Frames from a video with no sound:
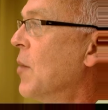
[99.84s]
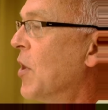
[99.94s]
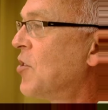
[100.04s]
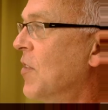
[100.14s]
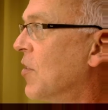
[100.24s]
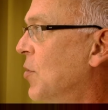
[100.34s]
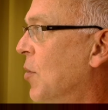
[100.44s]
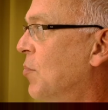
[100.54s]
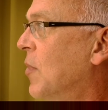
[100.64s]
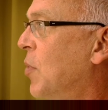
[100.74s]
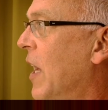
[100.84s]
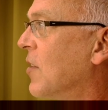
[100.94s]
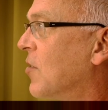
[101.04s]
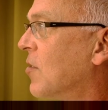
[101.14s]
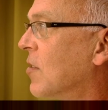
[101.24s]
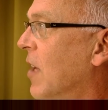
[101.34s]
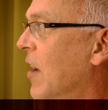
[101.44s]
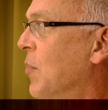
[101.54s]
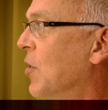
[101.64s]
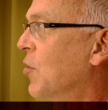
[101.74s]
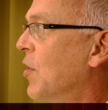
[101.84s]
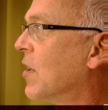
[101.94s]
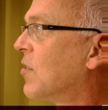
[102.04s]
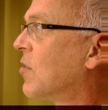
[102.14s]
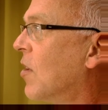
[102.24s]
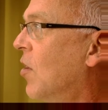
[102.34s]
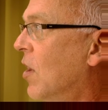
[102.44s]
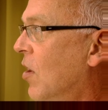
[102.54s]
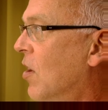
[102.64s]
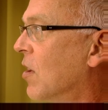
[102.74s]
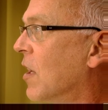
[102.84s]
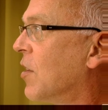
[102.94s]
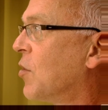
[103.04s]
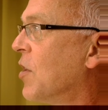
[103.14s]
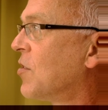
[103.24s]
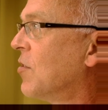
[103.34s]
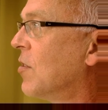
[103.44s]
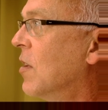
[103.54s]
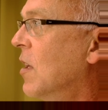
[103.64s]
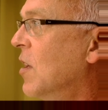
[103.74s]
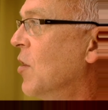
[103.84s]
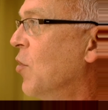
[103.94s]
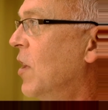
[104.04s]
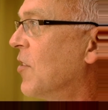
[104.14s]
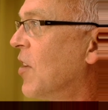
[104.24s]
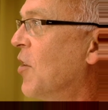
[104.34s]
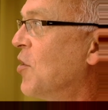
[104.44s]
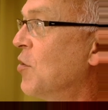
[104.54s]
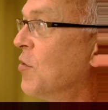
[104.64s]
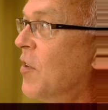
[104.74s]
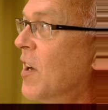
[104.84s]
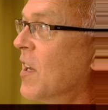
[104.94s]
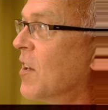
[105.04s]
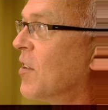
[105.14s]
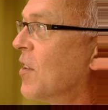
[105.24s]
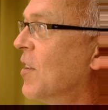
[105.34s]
Much of this, plants have been doing this all along, and the question really is how do you find